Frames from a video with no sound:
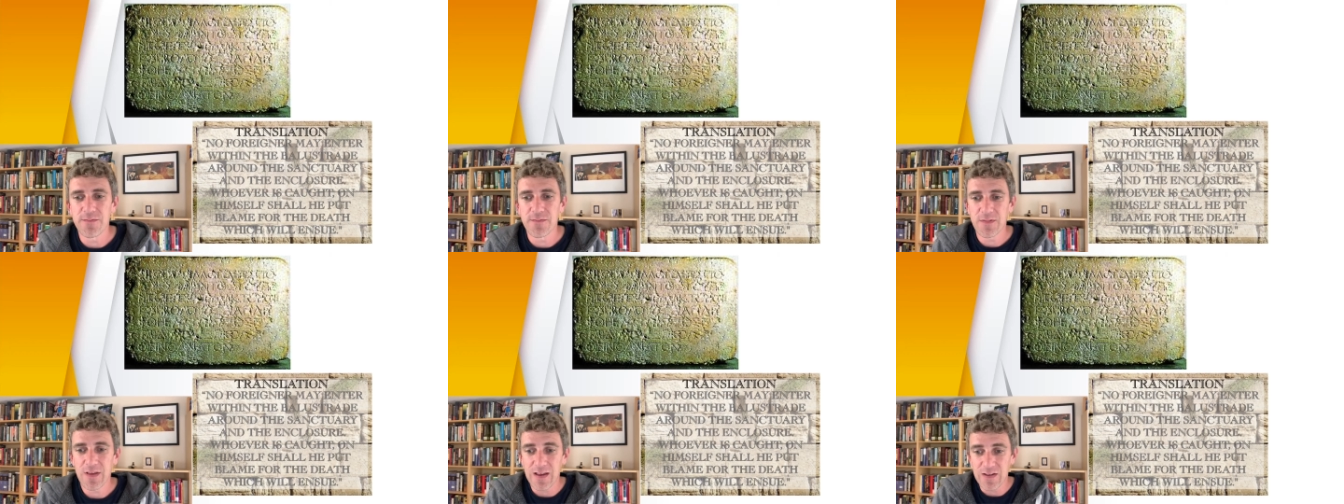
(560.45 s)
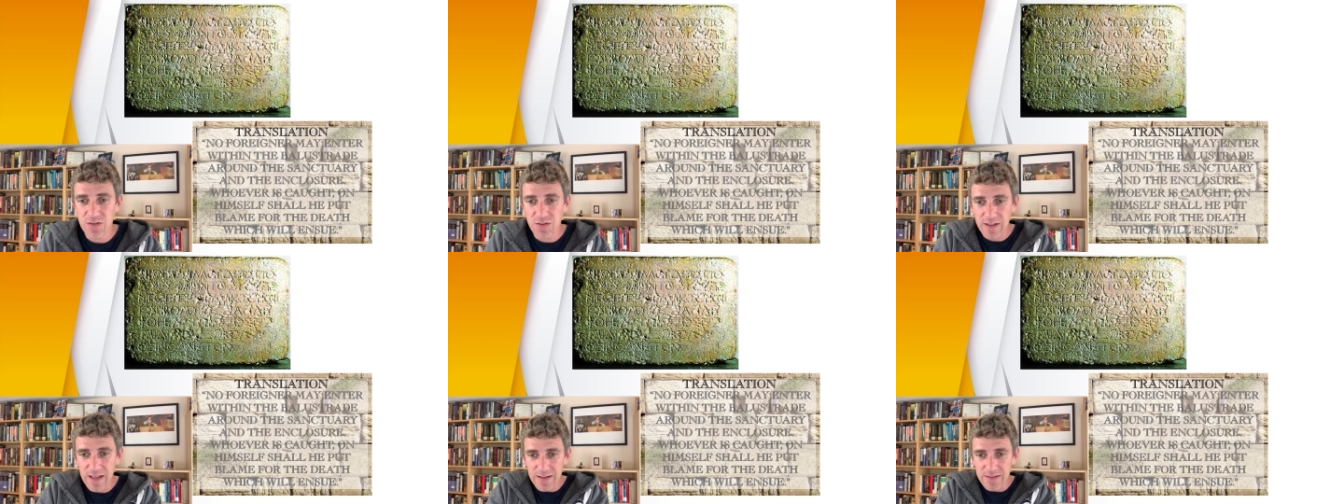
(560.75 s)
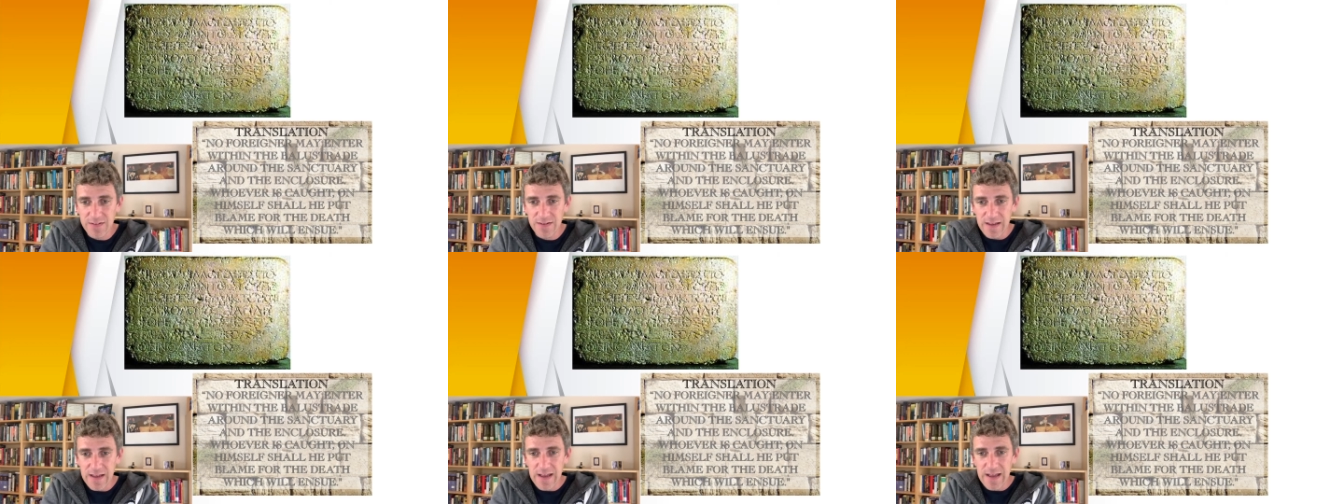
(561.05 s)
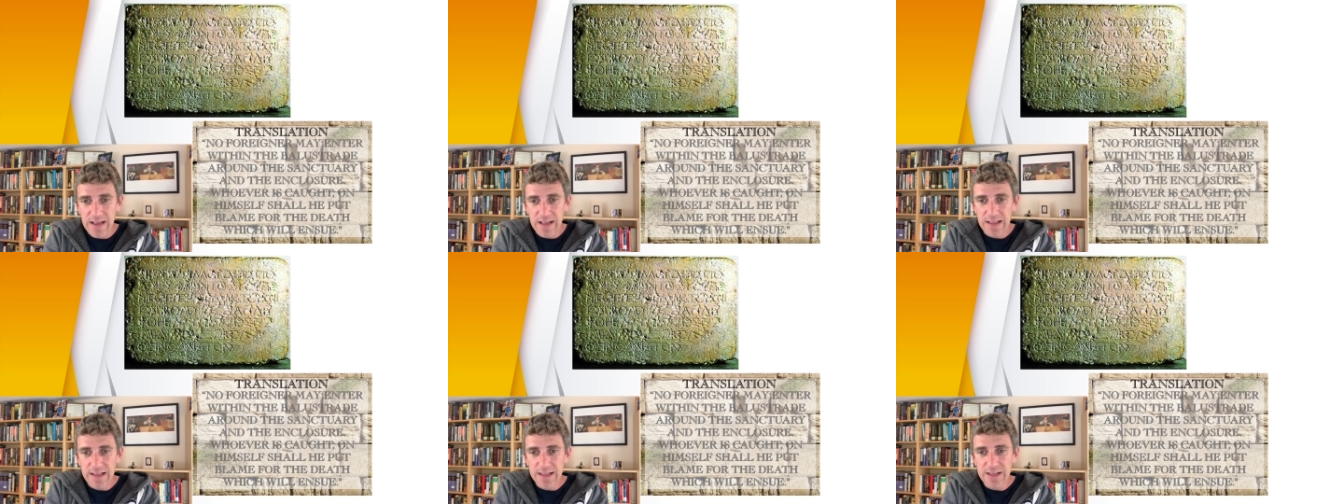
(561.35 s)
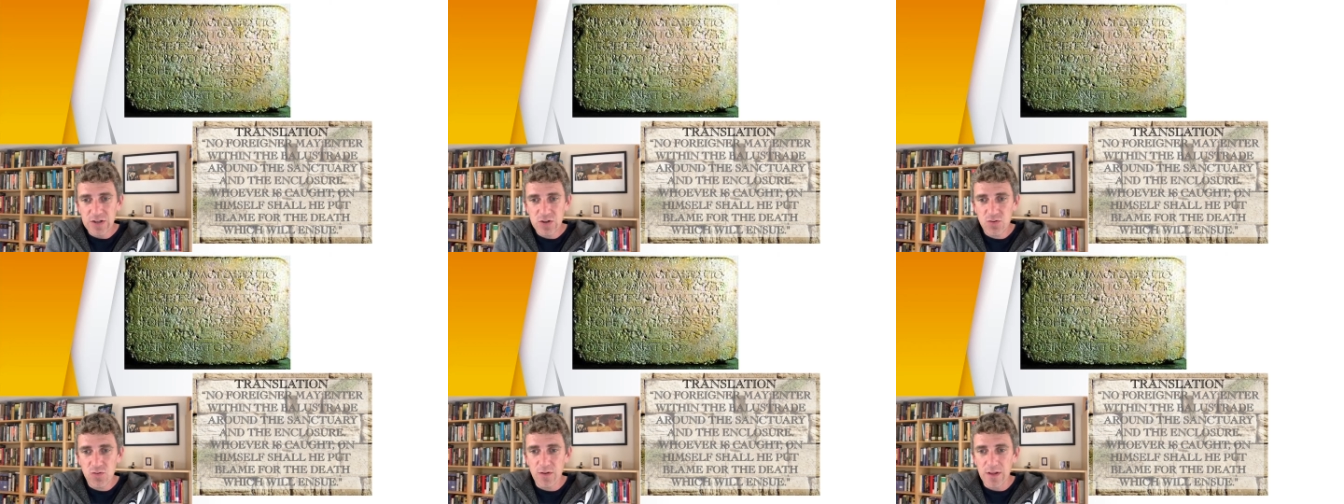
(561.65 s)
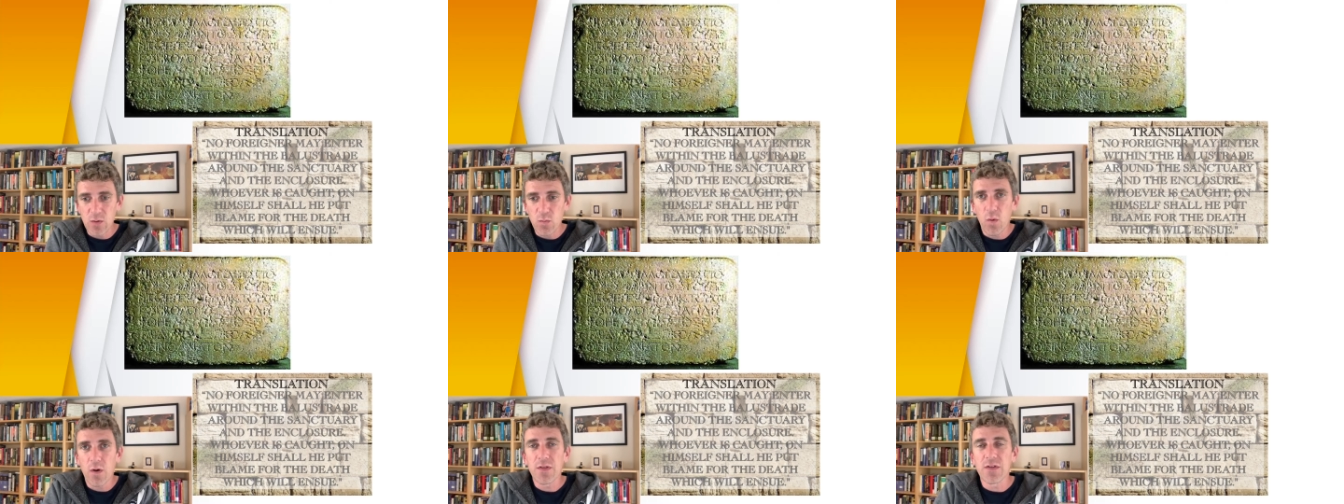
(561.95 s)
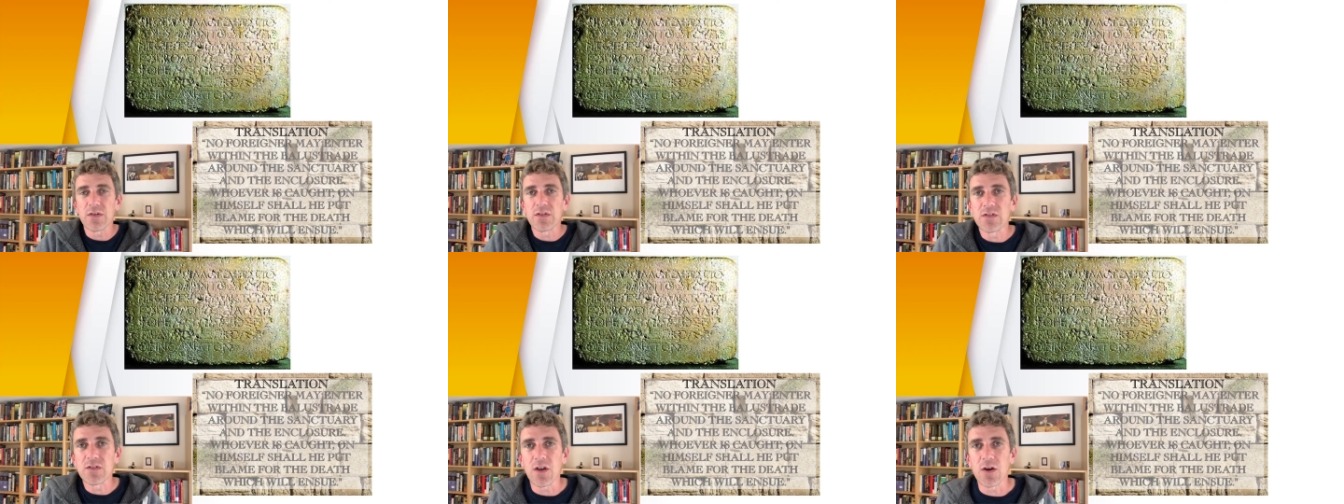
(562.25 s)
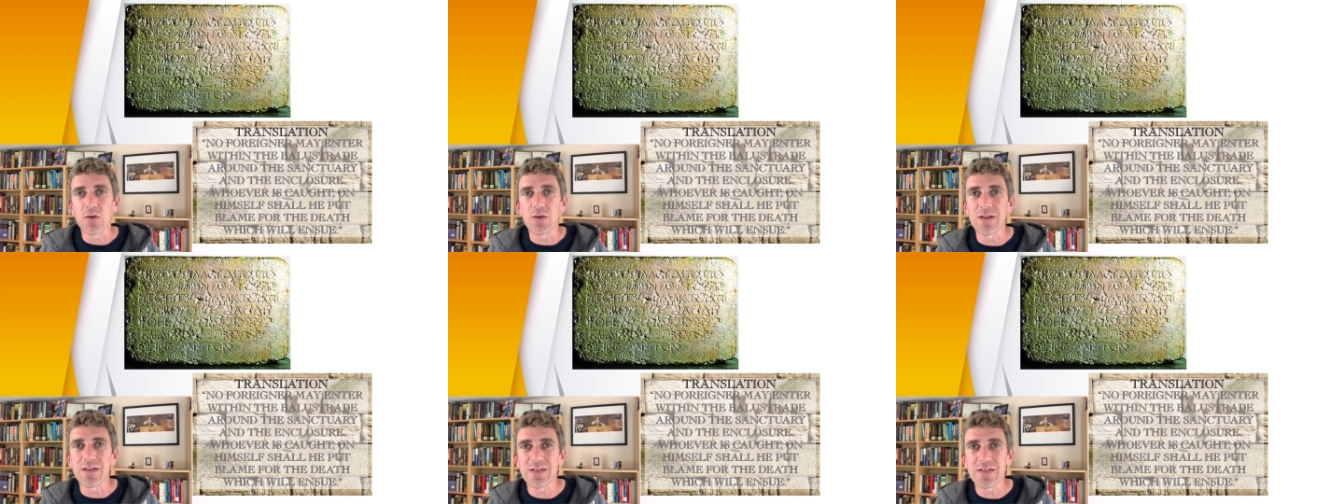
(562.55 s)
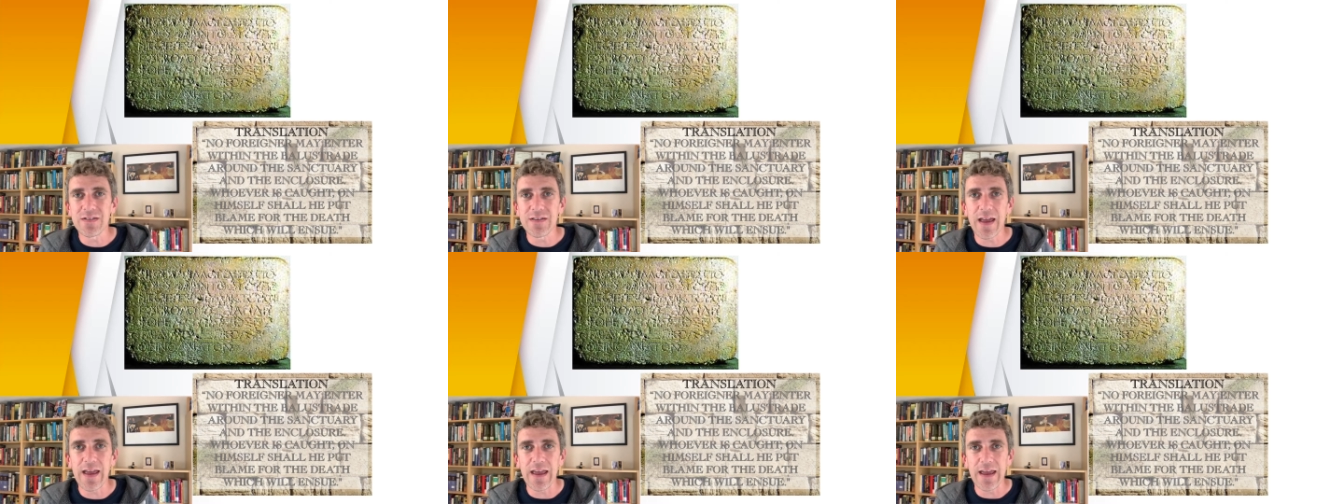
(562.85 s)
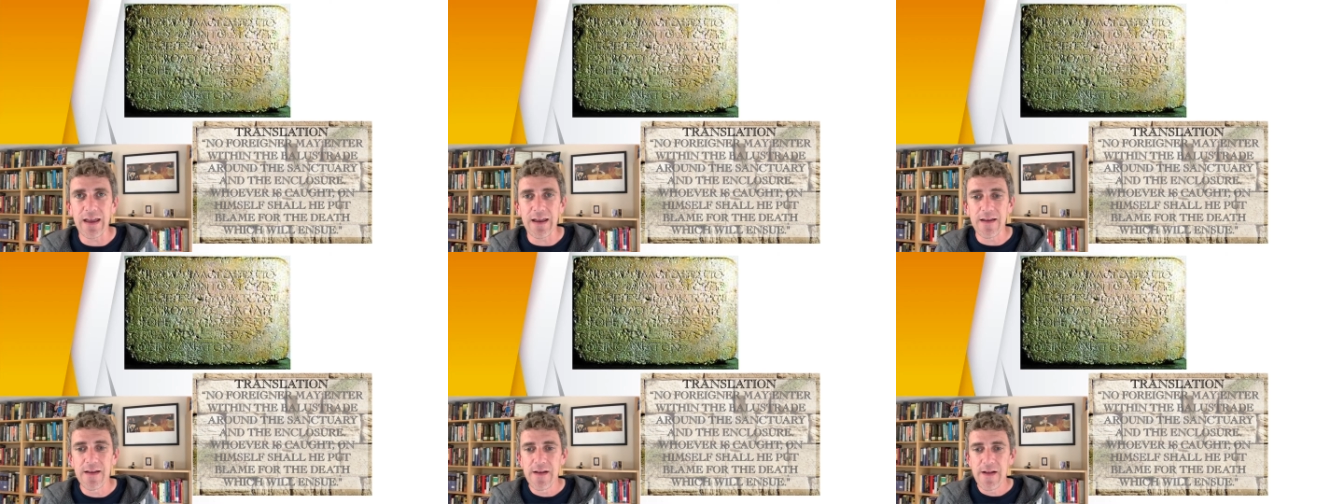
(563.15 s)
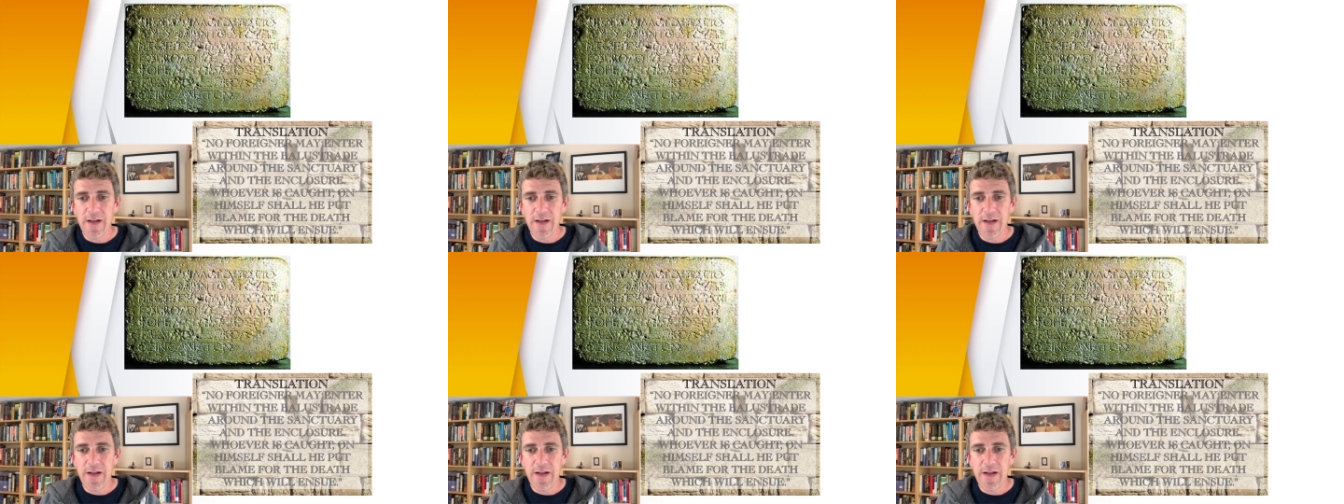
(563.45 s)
Okay, so that's literally what the stone is saying.